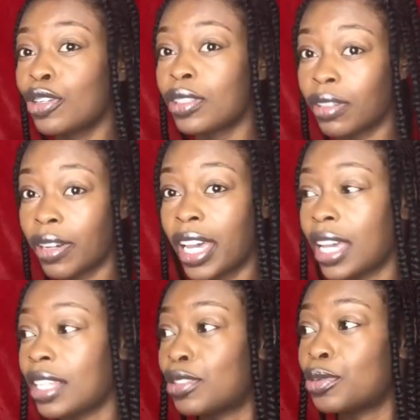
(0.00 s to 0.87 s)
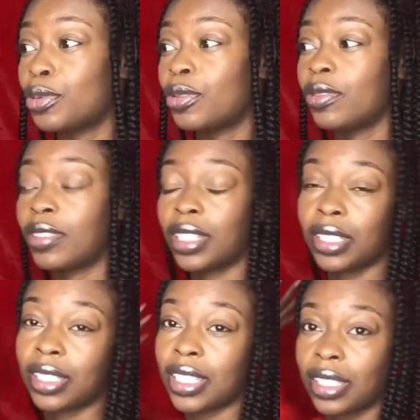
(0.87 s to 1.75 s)
okay, because
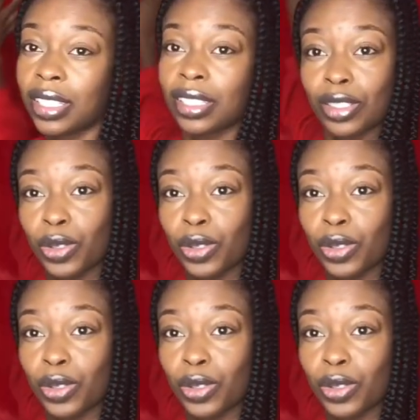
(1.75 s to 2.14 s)
this is too